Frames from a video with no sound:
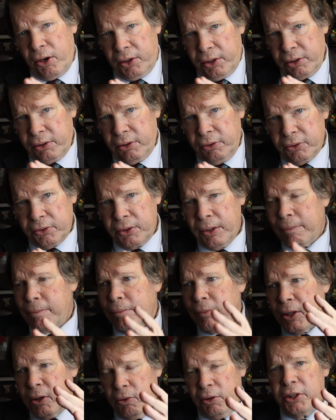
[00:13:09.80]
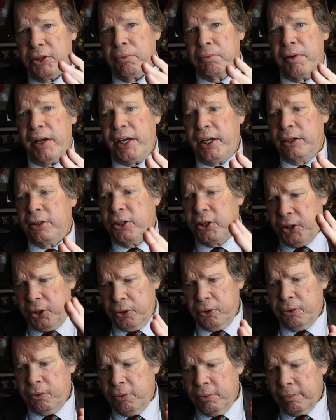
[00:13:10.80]
articles, which made
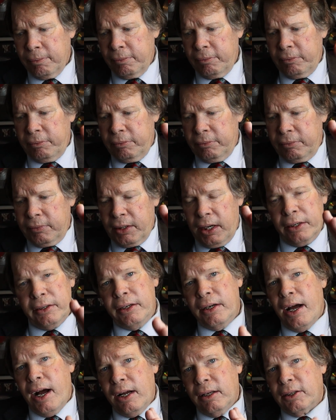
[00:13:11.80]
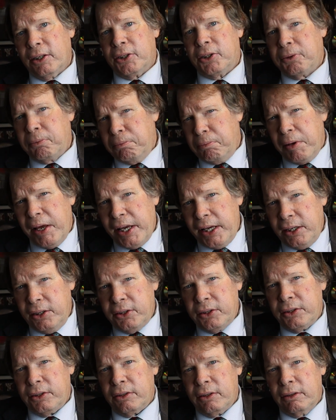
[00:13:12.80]
you a knowledge
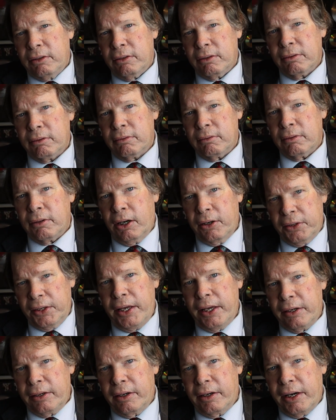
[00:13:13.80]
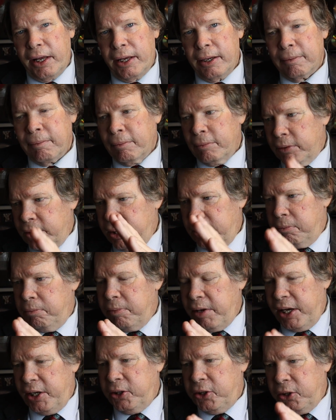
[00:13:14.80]
base on the internet. It
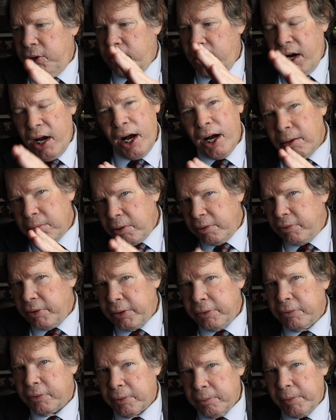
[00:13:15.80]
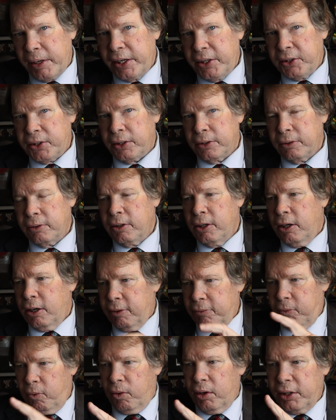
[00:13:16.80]
made you a hub of information
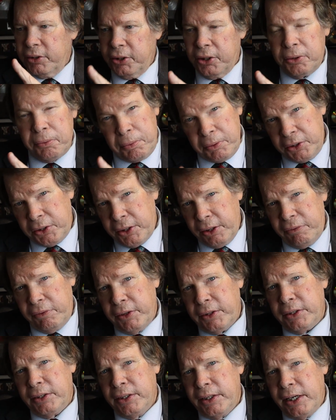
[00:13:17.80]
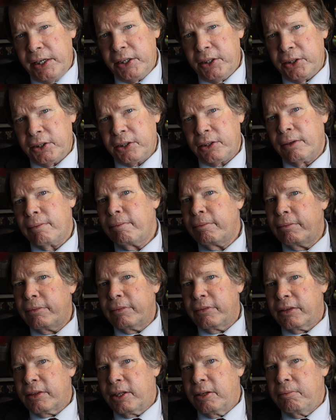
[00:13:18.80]
of one specific niche
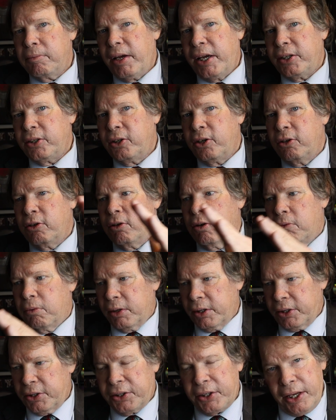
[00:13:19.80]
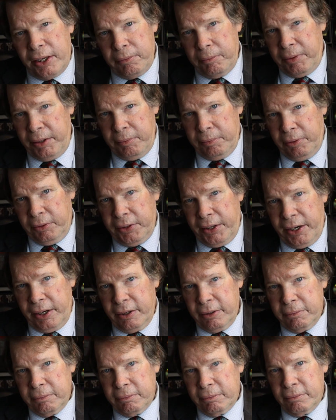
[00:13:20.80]
that made Google want to send people there.